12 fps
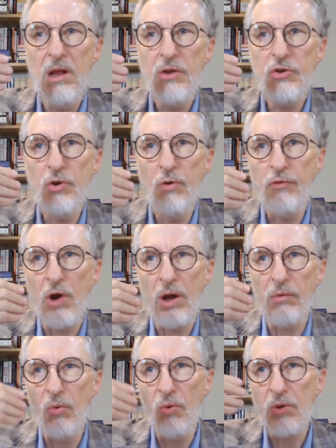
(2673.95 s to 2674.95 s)
You've got
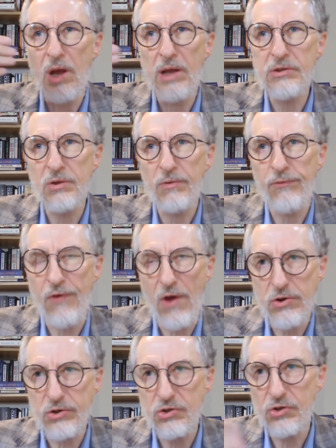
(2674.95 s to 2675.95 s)
all kinds of
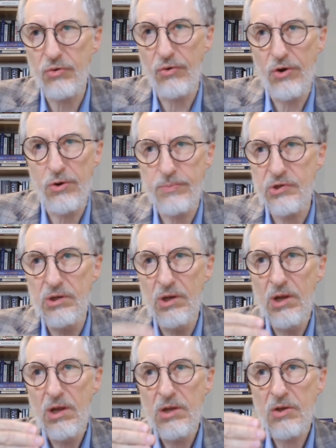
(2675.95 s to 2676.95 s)
focus grouped
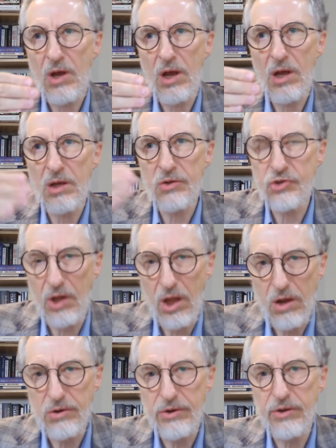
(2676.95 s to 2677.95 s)

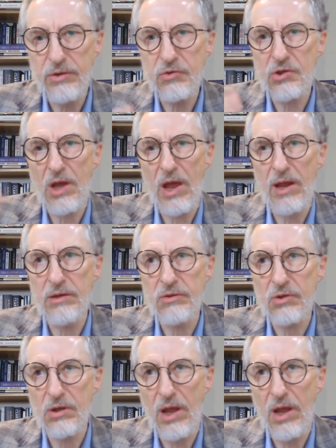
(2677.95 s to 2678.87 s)
slogans and